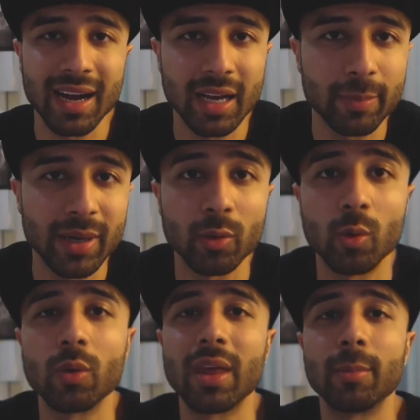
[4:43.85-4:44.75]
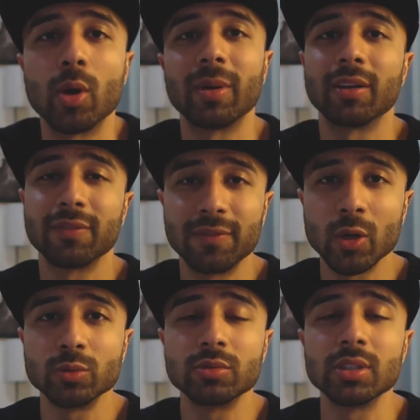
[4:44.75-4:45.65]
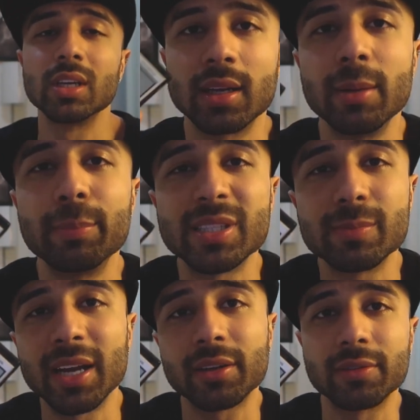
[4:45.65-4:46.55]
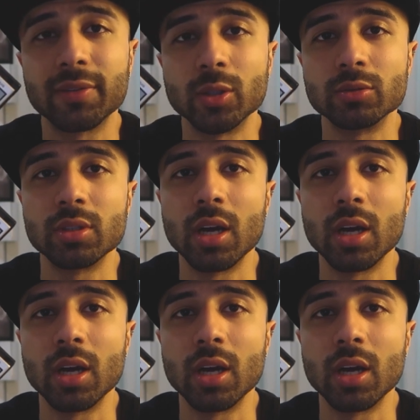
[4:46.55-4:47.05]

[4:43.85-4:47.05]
iPad, or their mobile phone. An Olympus microphone.